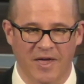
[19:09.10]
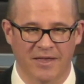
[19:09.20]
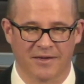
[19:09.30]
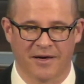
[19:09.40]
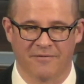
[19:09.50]

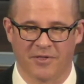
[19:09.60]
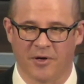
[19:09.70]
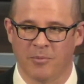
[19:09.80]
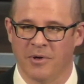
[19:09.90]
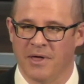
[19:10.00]
feet of
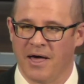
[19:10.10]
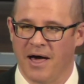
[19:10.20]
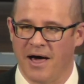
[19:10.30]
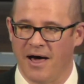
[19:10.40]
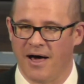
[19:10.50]
them.
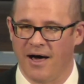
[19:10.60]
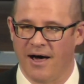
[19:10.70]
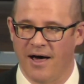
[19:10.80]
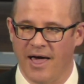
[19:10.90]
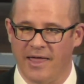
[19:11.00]

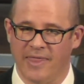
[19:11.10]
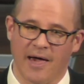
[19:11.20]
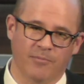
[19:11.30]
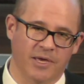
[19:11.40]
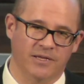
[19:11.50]
And
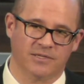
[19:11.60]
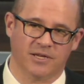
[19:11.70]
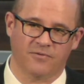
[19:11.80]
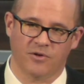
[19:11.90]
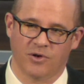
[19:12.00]
that means
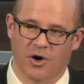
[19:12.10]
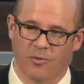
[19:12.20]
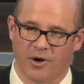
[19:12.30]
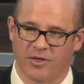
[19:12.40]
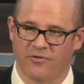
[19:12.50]
that if you know
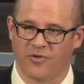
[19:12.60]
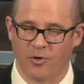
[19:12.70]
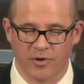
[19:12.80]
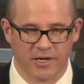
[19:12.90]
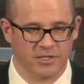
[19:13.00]
where the
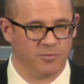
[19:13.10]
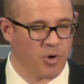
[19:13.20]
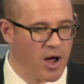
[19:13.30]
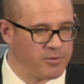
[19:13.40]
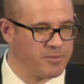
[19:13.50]
phone is, you
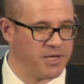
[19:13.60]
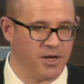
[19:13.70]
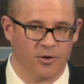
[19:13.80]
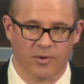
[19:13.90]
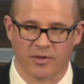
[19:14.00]
probably
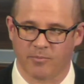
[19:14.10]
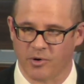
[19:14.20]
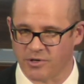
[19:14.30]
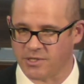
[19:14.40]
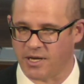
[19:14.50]
know where the
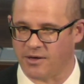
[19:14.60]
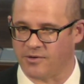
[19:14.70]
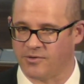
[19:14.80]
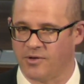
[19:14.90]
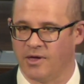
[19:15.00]
person
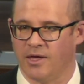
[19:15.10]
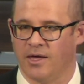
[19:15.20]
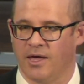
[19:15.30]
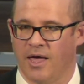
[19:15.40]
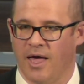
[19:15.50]
is.
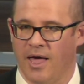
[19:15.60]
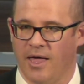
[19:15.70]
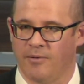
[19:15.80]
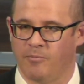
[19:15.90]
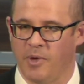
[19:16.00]

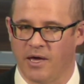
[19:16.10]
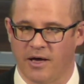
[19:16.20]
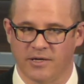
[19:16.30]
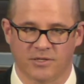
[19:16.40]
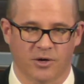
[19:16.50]
And
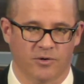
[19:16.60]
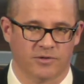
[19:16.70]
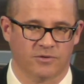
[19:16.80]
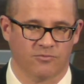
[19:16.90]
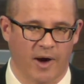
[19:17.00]
because
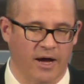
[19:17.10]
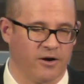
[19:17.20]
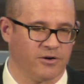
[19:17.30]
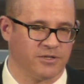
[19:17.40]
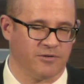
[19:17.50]
those
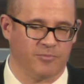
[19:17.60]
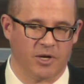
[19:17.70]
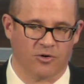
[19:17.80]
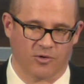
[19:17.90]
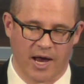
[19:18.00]
records have
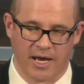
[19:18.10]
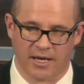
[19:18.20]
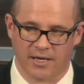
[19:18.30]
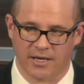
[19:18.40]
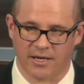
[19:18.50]
been
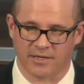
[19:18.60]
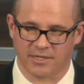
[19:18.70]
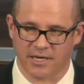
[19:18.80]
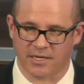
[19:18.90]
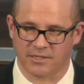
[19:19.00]
created and
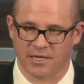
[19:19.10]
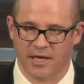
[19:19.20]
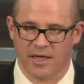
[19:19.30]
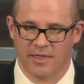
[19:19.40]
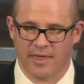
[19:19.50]
exist,
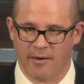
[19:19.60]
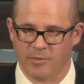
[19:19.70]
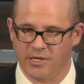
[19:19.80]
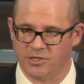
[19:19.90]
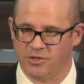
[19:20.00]
that
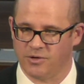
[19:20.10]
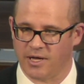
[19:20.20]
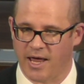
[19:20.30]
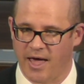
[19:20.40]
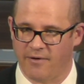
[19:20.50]
means you
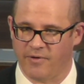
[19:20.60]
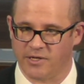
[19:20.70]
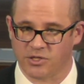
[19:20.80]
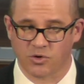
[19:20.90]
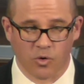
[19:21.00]
can have
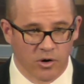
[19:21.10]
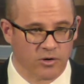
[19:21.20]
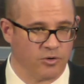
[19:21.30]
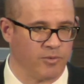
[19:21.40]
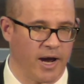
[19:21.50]

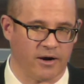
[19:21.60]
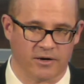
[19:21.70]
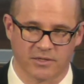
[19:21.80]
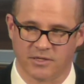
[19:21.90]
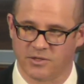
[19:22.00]
historical
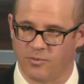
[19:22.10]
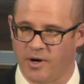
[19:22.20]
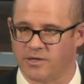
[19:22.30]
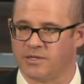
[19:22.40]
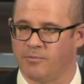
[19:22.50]
records as to
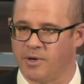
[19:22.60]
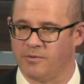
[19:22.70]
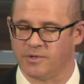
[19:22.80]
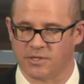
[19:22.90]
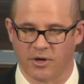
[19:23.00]
where somebody
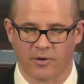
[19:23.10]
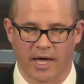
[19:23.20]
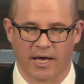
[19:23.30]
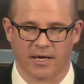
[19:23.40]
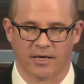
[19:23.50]
was
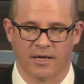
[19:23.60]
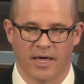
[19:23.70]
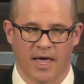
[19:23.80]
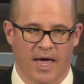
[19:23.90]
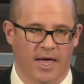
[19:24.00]
located
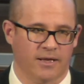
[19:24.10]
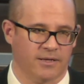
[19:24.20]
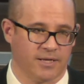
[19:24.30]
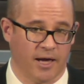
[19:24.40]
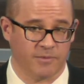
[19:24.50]

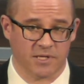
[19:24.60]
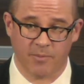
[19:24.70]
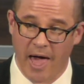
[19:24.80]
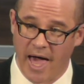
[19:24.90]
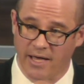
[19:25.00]
at times in the
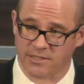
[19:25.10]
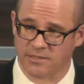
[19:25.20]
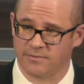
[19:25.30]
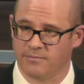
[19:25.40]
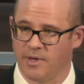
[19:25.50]
past.
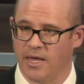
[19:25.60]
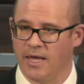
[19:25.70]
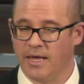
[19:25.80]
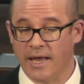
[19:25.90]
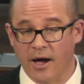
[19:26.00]

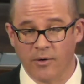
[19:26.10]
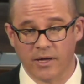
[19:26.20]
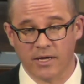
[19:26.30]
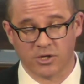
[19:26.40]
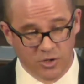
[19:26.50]
Now,
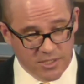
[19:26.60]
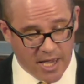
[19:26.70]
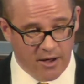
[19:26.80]
it turns